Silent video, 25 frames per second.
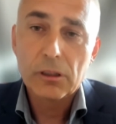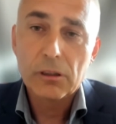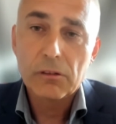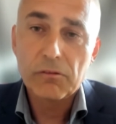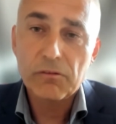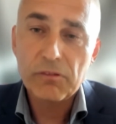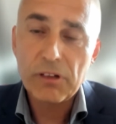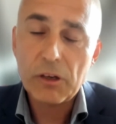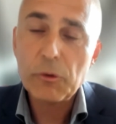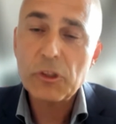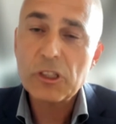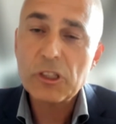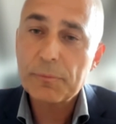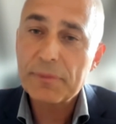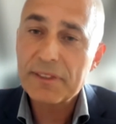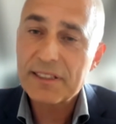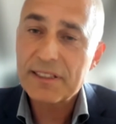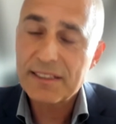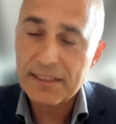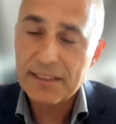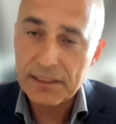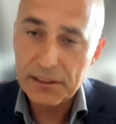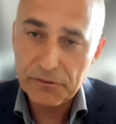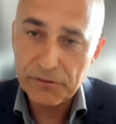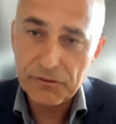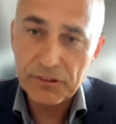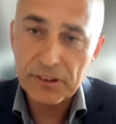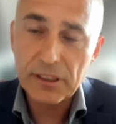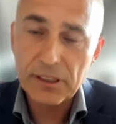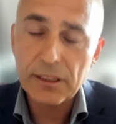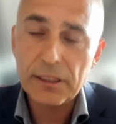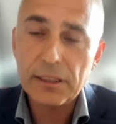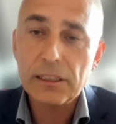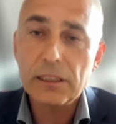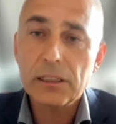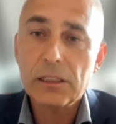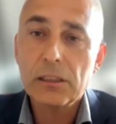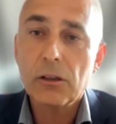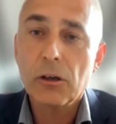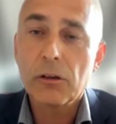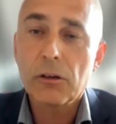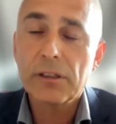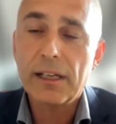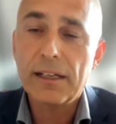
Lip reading: very specifically on